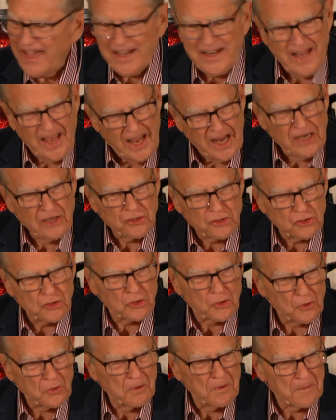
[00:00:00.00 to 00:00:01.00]
and hates
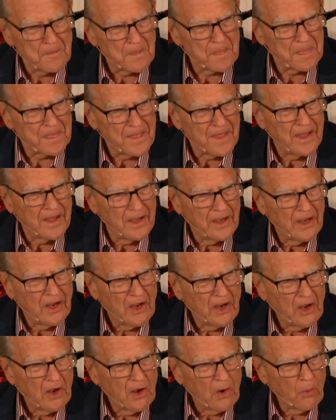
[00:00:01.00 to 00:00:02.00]
you
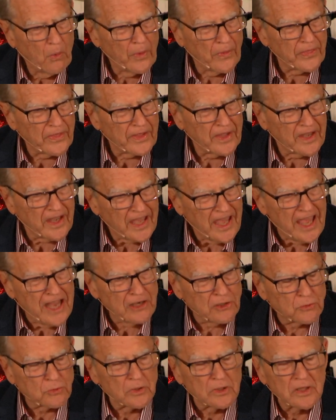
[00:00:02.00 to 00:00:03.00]
with
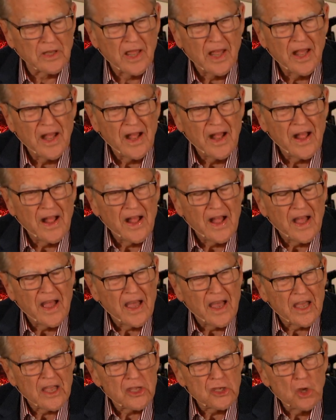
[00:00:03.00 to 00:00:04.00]
hatred.
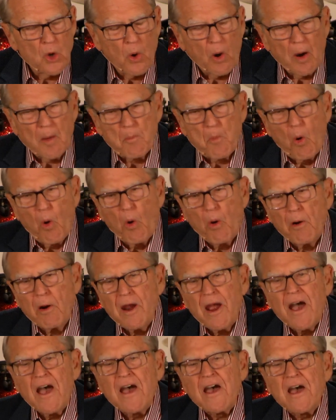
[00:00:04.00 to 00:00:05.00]
You are
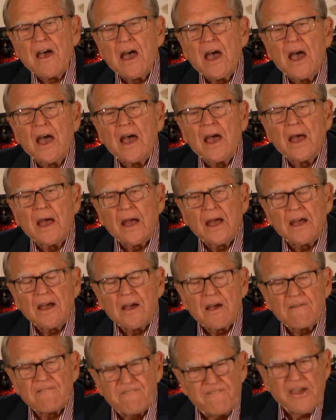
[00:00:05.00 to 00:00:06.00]
more
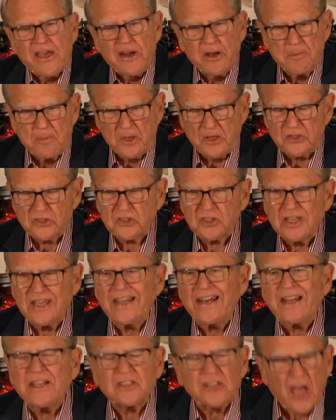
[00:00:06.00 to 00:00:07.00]
venomous
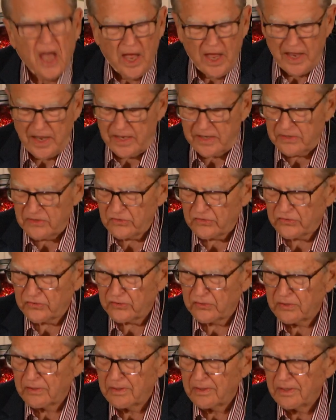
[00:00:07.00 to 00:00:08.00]
in his
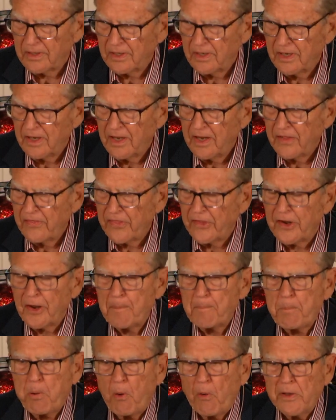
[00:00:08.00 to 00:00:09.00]
eyes than
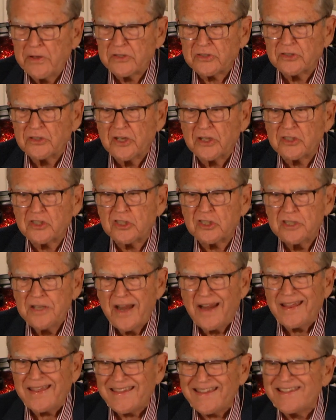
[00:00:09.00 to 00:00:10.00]
a poisonous
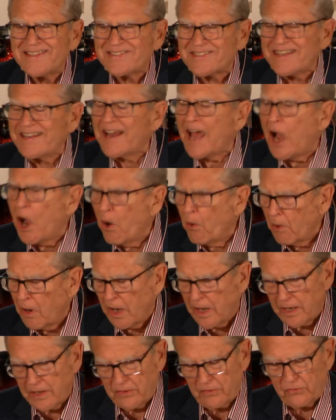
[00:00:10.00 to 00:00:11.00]
snake is in our
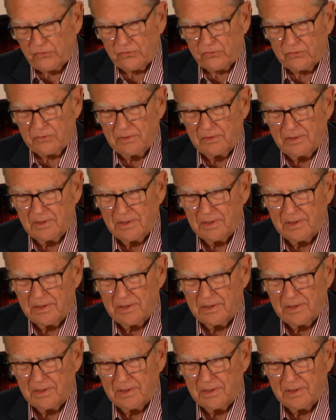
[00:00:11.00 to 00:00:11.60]
eyes.